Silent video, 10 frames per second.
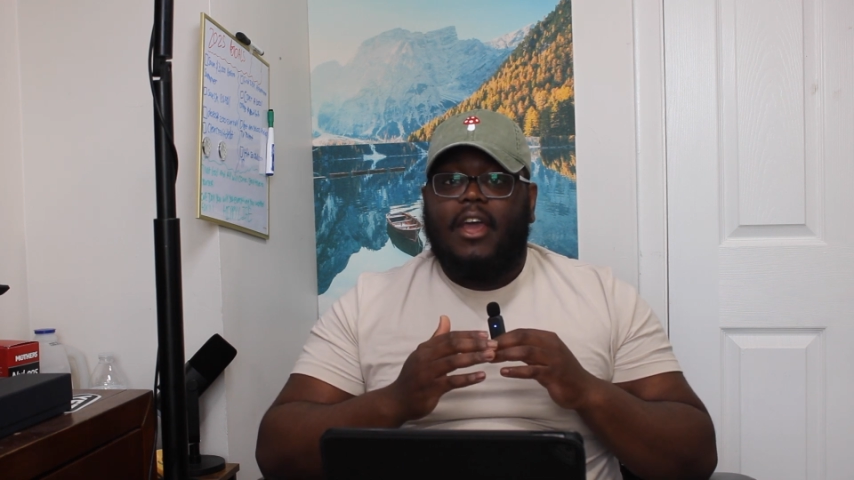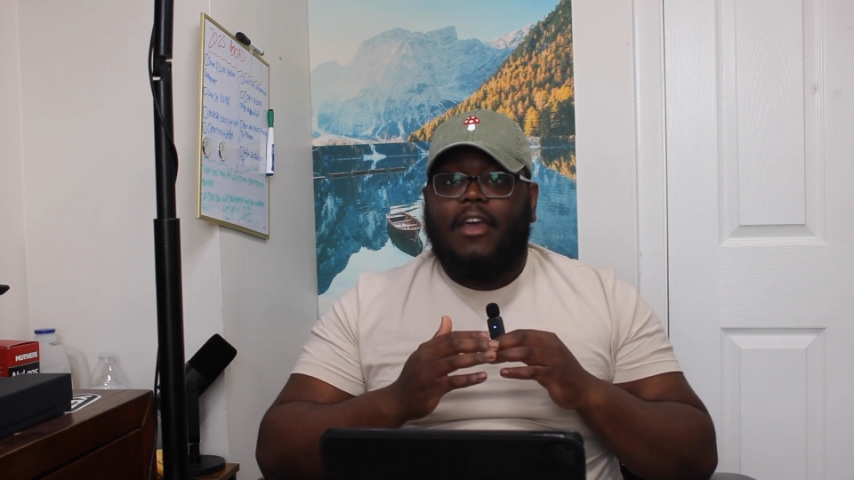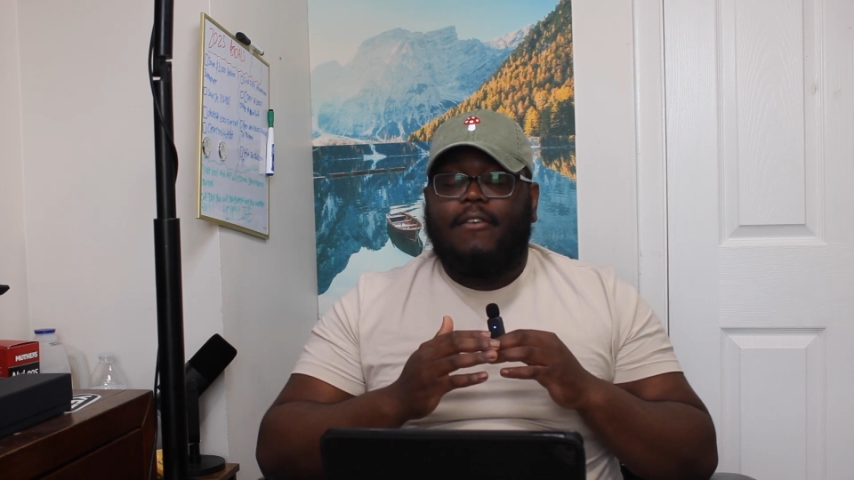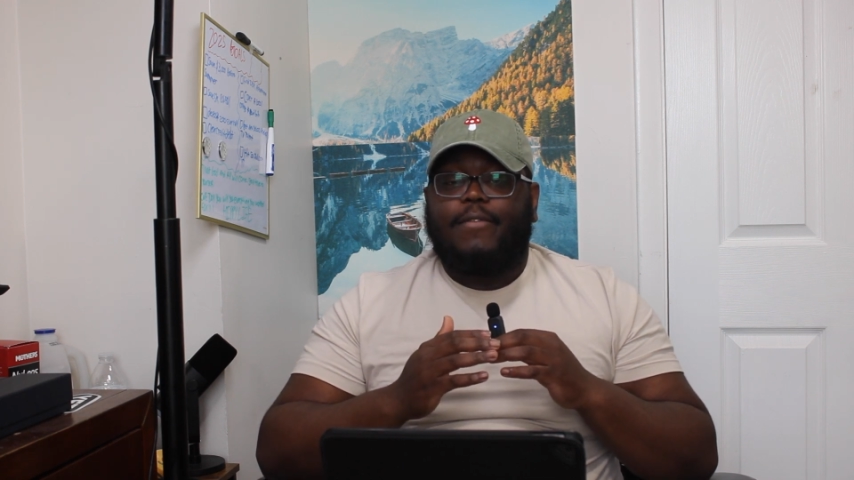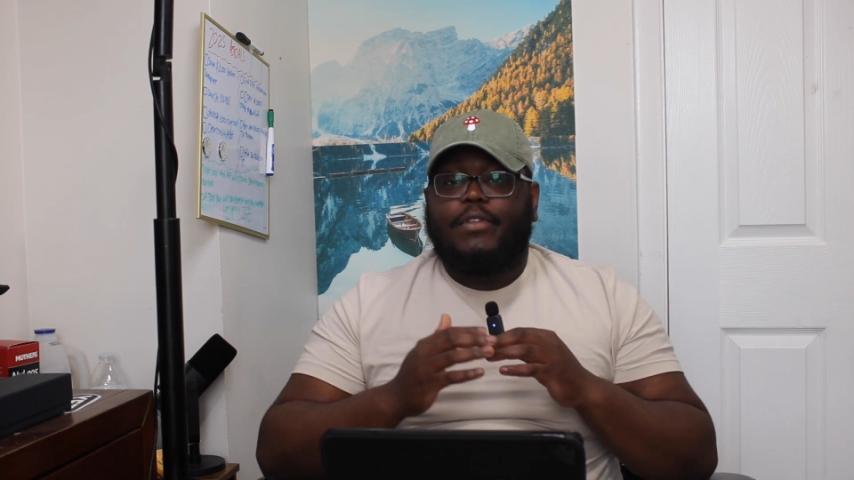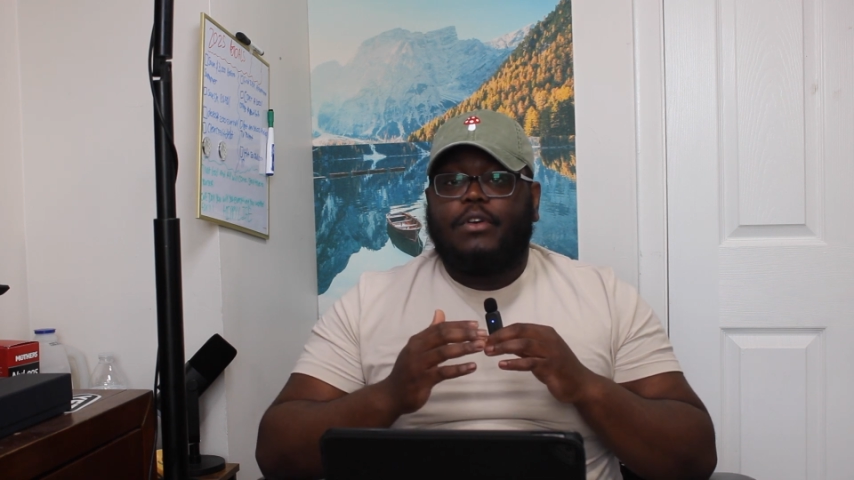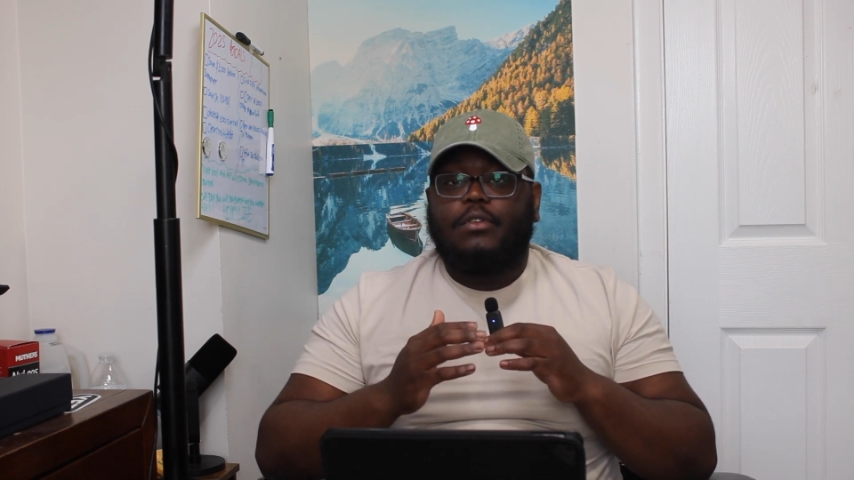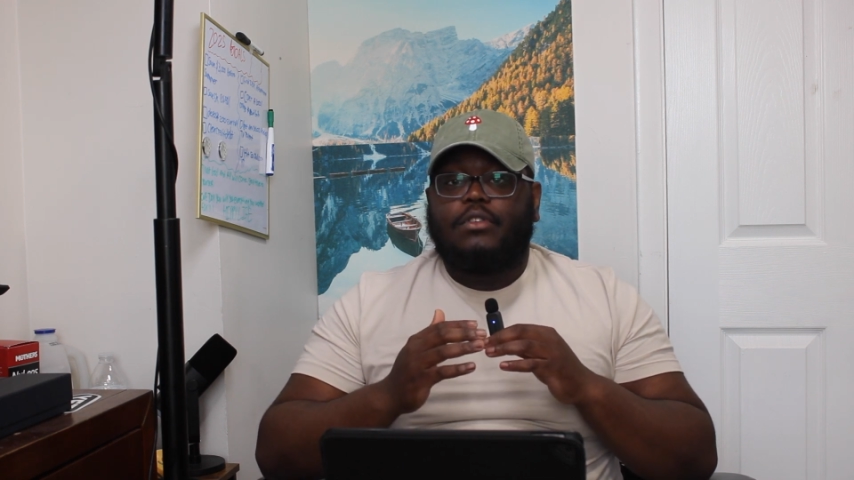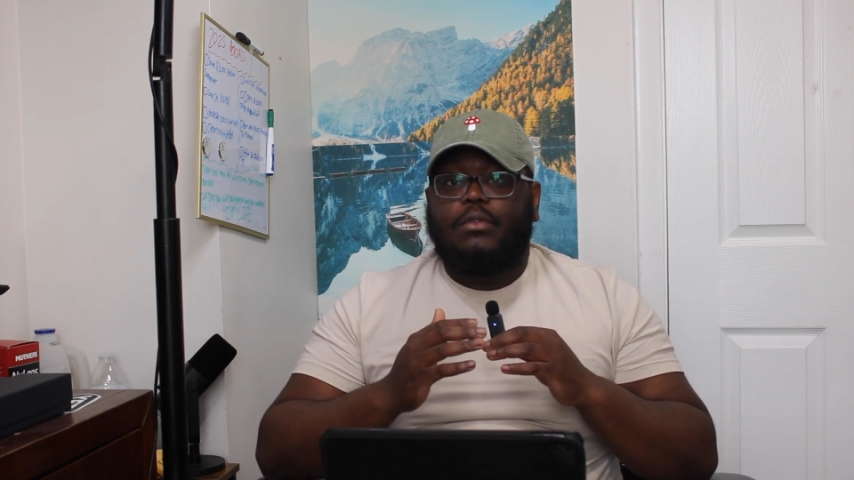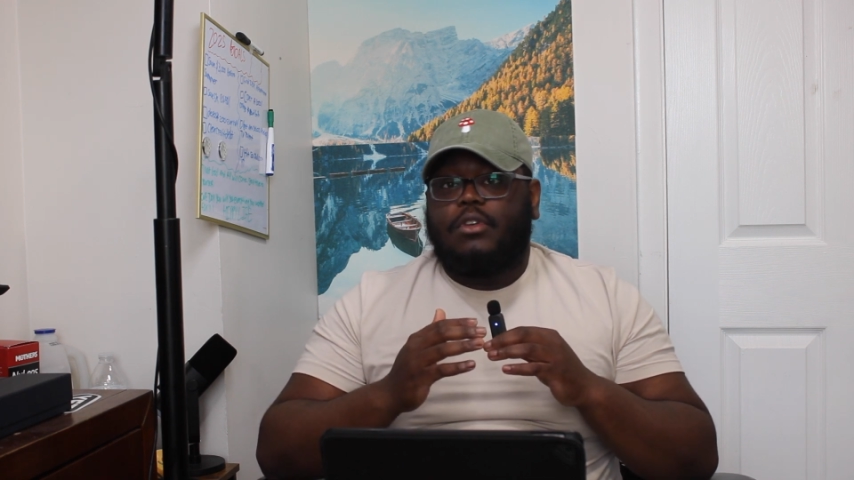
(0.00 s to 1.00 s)
And for
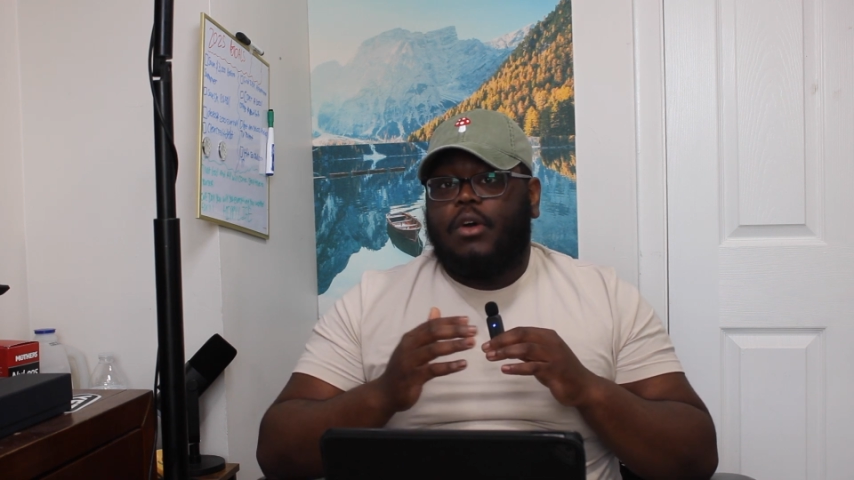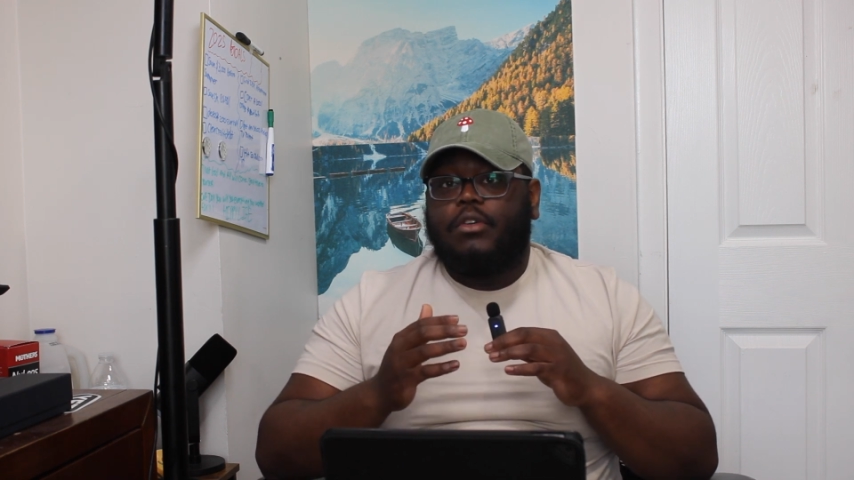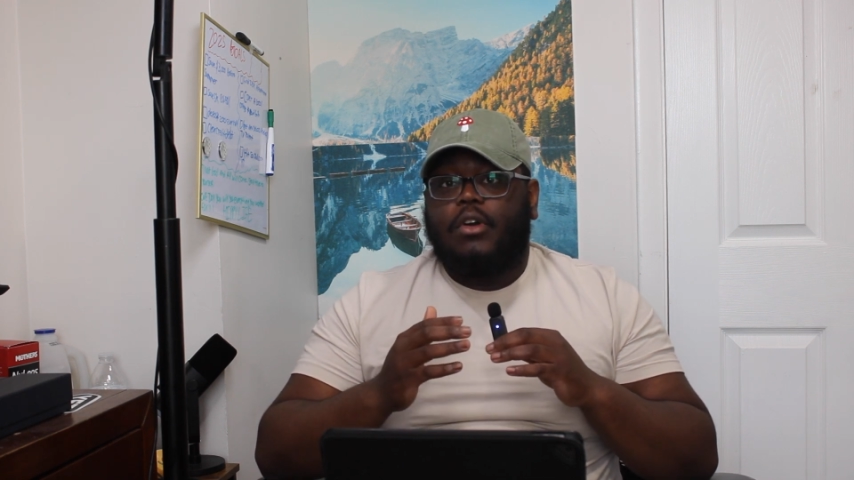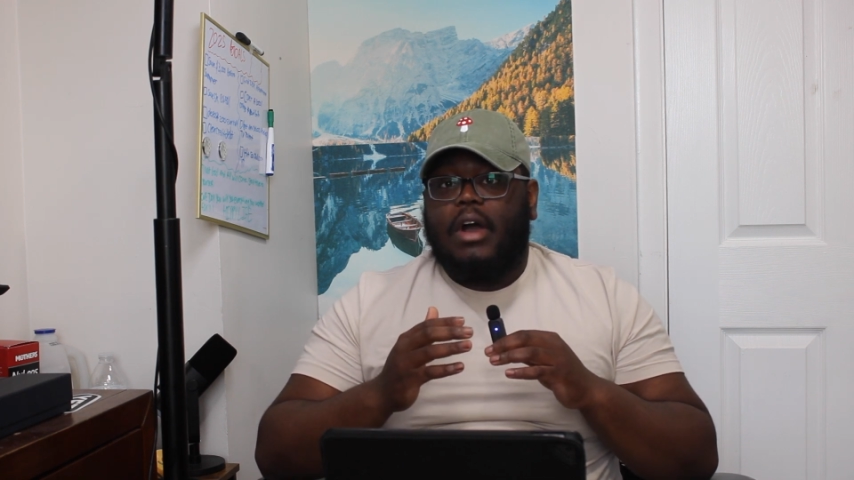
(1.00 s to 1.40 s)
those who don't know